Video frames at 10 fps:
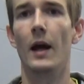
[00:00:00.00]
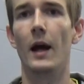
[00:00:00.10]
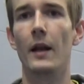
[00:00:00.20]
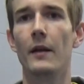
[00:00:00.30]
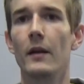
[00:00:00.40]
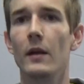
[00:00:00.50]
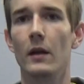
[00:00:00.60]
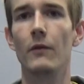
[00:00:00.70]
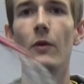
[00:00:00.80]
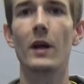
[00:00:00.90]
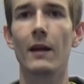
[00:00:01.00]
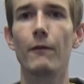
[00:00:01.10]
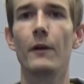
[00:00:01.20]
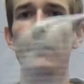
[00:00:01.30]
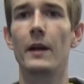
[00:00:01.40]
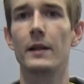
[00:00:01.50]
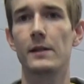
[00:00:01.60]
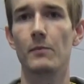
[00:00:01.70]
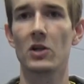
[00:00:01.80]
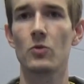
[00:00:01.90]
and if you can feel that,
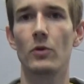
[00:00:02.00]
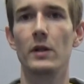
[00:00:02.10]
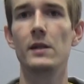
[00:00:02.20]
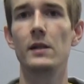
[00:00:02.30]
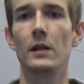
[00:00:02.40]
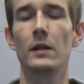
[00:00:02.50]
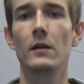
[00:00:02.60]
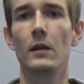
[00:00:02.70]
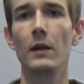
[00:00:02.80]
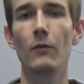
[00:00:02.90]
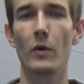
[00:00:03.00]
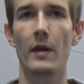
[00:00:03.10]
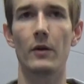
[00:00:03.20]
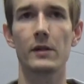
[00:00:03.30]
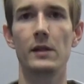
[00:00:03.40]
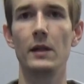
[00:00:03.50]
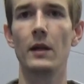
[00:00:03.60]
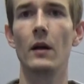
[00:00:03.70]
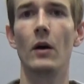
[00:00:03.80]
it's much more easier even without seeing,